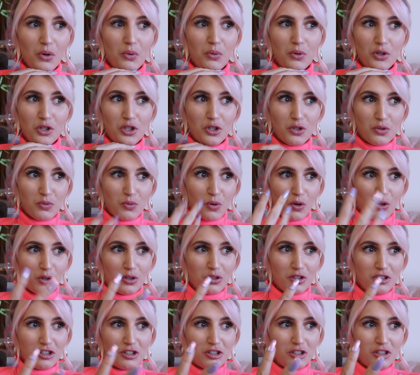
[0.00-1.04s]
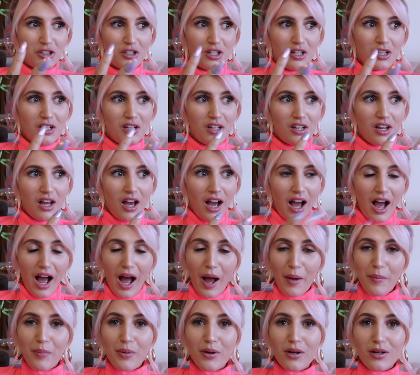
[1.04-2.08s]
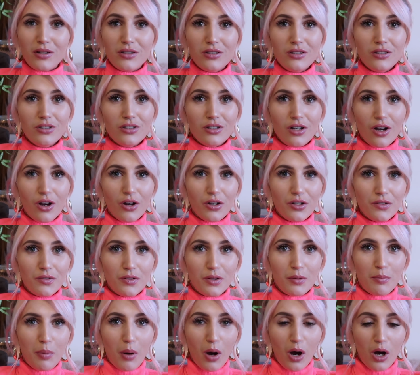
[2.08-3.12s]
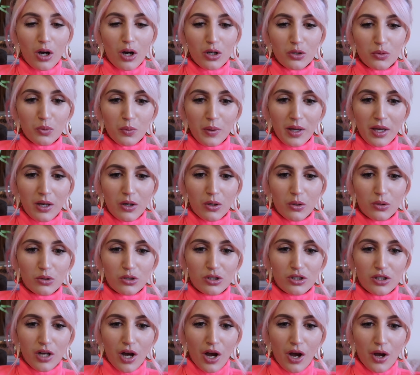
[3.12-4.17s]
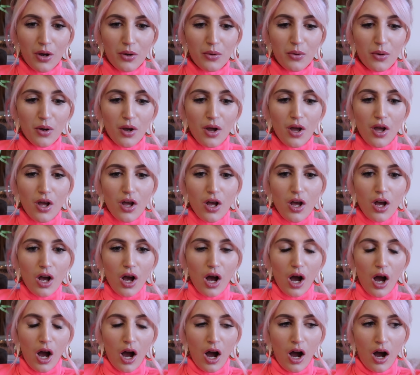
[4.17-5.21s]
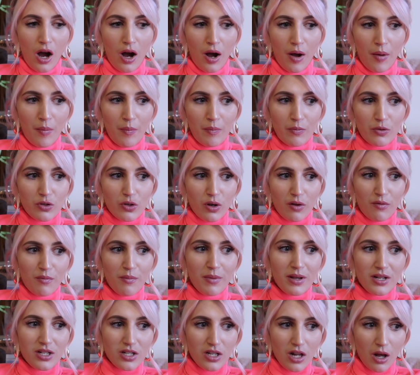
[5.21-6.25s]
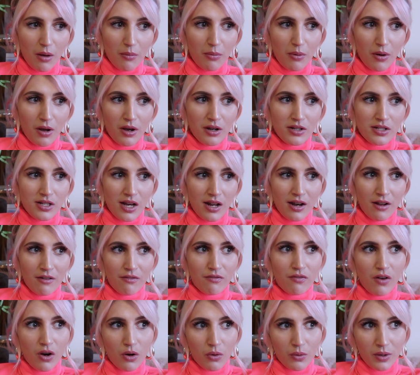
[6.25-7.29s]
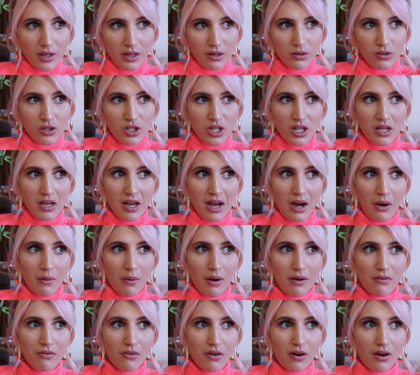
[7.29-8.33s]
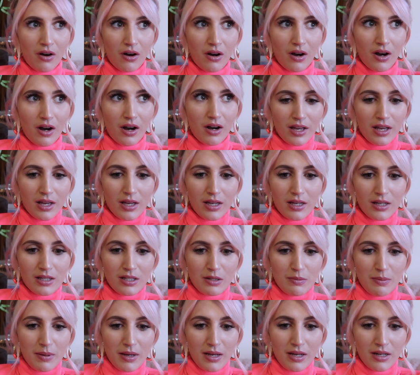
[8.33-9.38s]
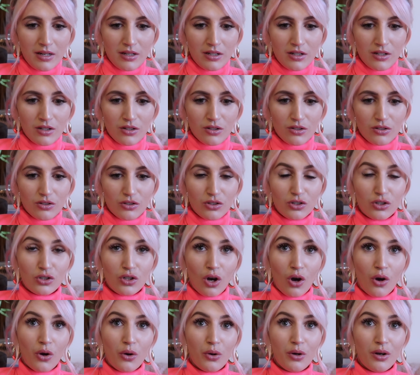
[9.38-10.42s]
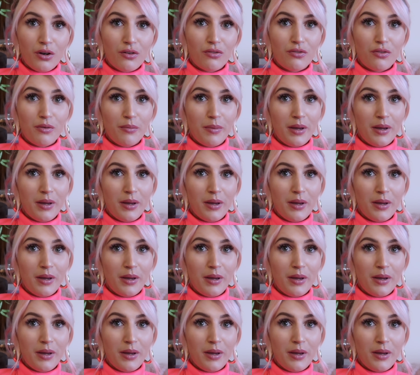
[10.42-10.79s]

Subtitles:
which is what's happened over the past week or so. So I've missed uploads and I felt guilty. However, it has been so good for